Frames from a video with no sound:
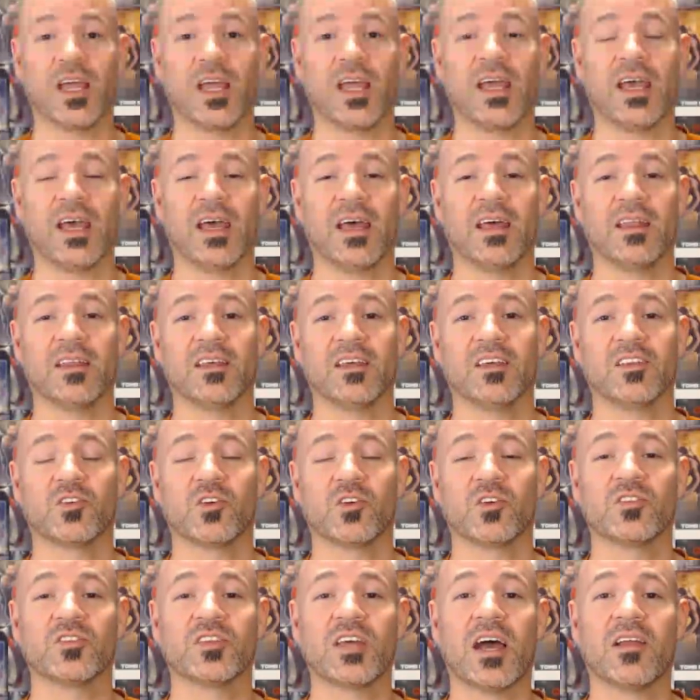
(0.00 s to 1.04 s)
and it
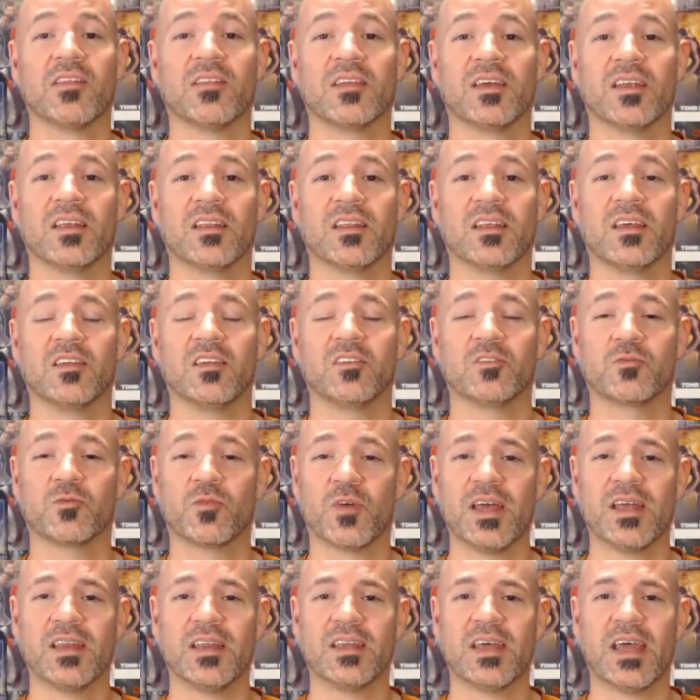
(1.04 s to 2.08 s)
turns out that his
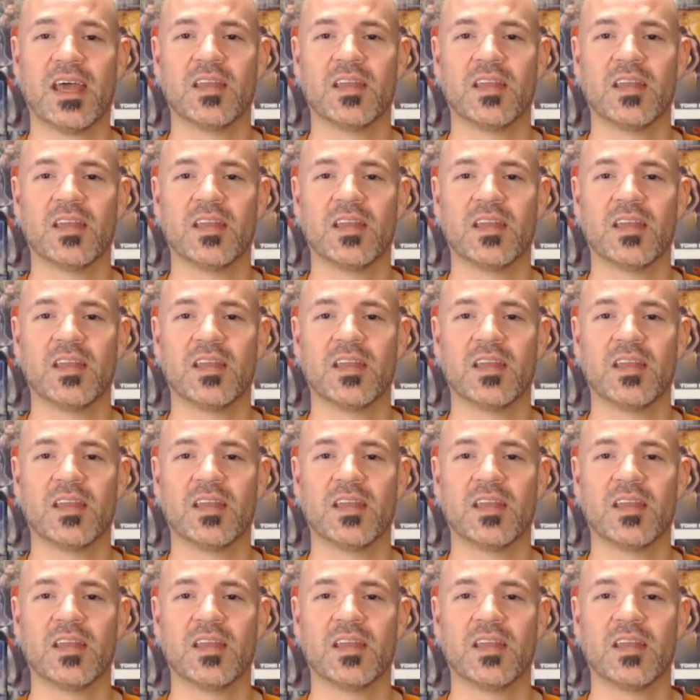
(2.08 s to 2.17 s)
friend